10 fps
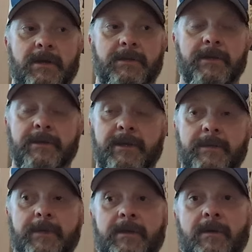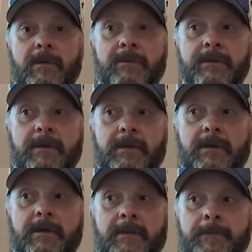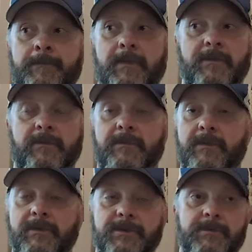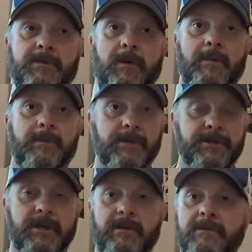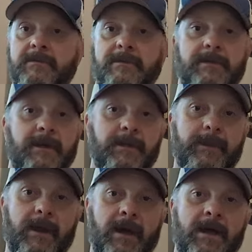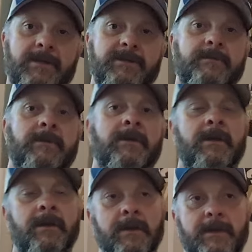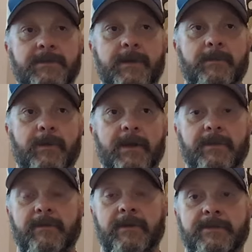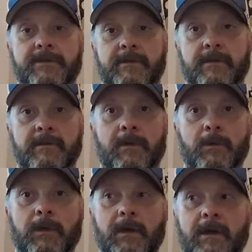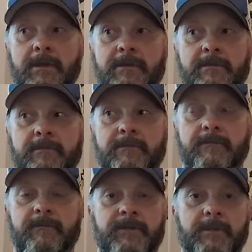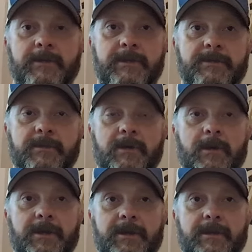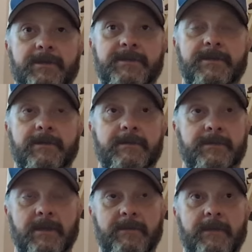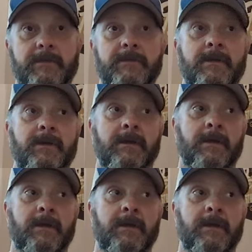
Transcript: I'd like to keep that going, um, so if you could subscribe to my channel, that'd be awesome. It's about bragging rights, you know, old guy filming these with no editing on a cell, cell phone.